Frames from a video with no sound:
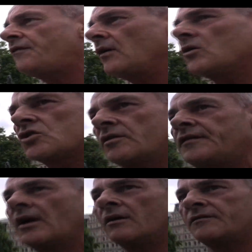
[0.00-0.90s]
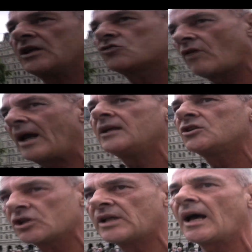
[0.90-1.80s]
focus of, the, of this rally
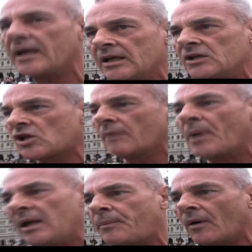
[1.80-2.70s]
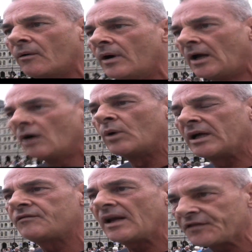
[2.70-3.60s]
today is that people we
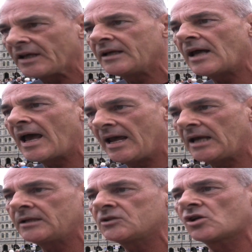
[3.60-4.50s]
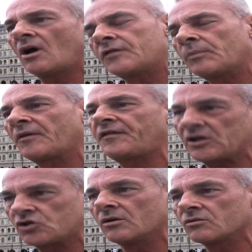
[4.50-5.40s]
have left it in the hands of the
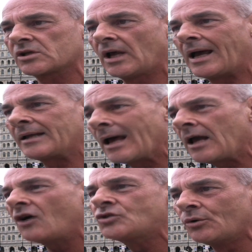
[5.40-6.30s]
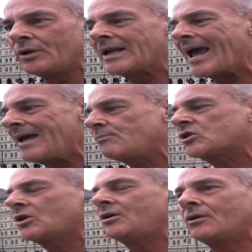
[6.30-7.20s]
professionals, and they are doing
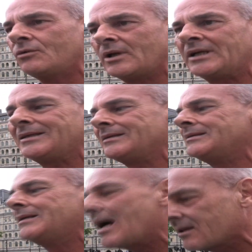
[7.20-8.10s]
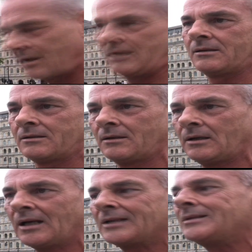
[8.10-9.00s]
absolutely nothing,
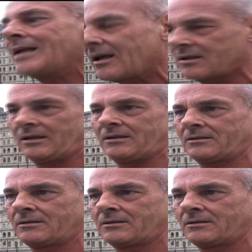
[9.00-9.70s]
nothing.